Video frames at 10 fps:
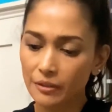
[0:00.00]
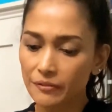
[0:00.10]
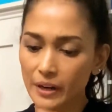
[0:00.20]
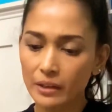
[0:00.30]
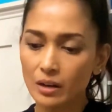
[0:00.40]

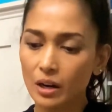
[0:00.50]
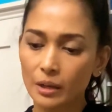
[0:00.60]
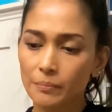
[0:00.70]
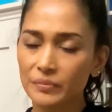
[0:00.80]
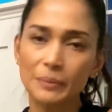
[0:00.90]

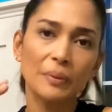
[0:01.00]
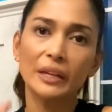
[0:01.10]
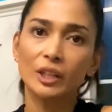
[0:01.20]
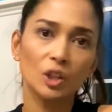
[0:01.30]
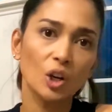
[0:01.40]
firearm
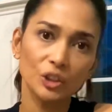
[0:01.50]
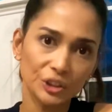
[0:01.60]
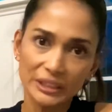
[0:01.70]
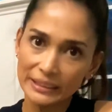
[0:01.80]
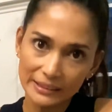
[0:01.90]
depending on
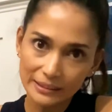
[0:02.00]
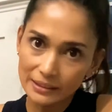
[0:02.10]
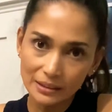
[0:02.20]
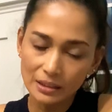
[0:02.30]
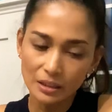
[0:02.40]
your
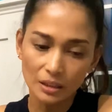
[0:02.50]
needs.